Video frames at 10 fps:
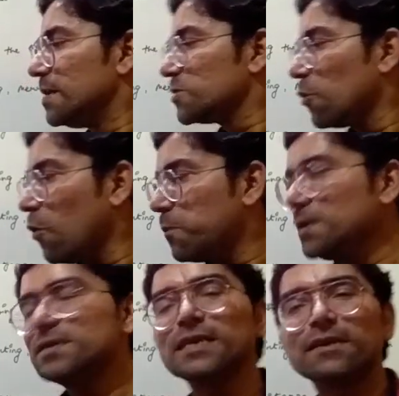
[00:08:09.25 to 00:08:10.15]
So
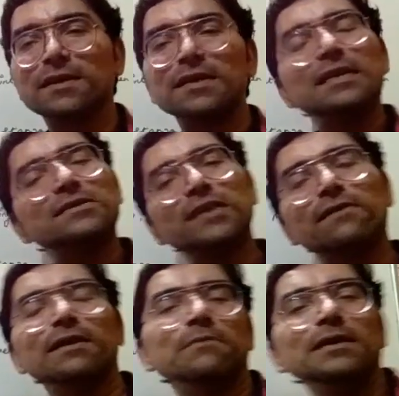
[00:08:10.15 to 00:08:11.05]
open secret.
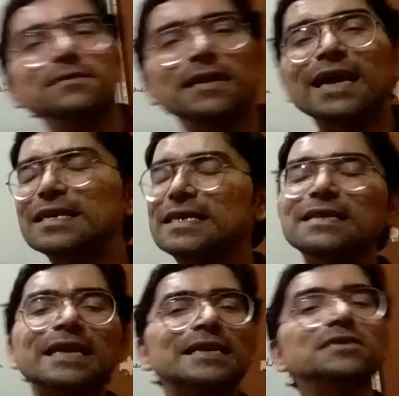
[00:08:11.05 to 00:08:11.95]
Secret means
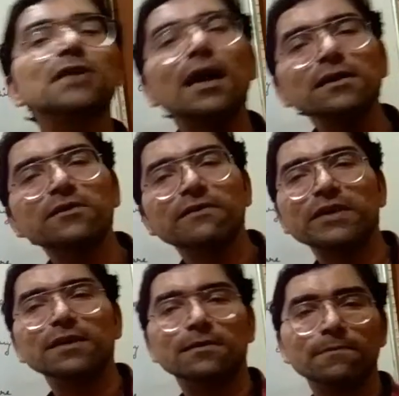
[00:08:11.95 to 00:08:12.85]
anything that is
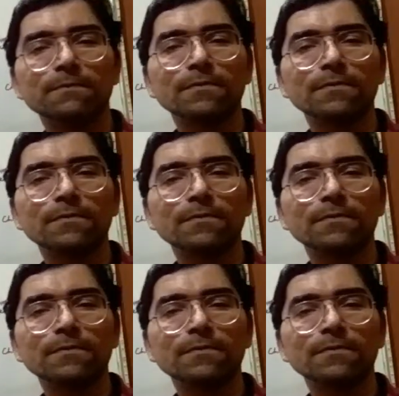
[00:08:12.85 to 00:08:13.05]
unrevealed,